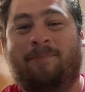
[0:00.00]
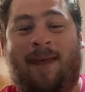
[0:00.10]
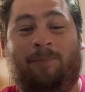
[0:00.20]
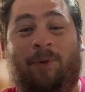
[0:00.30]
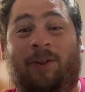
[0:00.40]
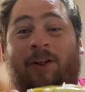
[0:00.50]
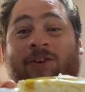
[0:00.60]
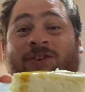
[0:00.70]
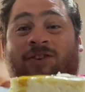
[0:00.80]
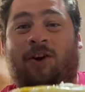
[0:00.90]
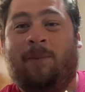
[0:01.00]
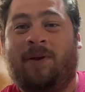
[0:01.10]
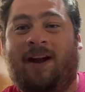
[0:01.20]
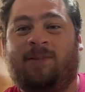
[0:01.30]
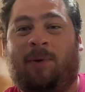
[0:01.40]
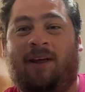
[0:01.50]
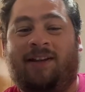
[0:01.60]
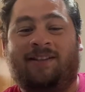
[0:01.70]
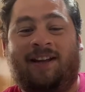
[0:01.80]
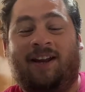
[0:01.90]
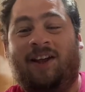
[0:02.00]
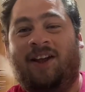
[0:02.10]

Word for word: maple syrup. You guys probably can see it.